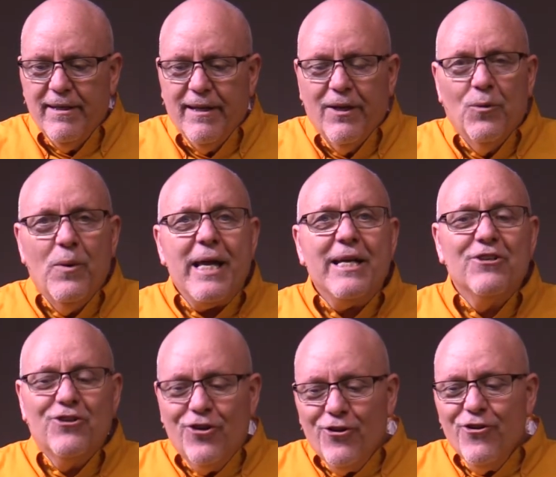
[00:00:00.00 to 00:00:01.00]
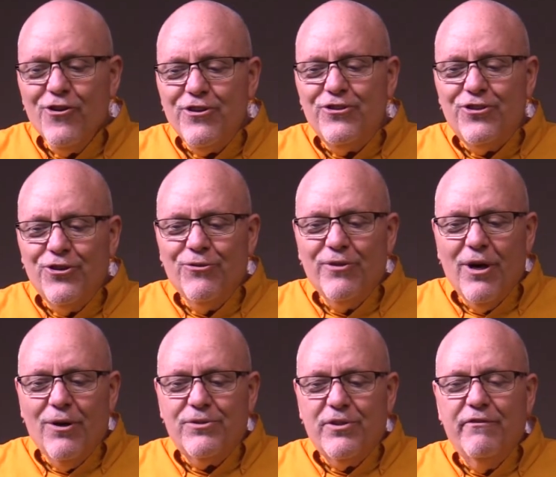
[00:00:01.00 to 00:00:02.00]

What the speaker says: We encourage you, though, to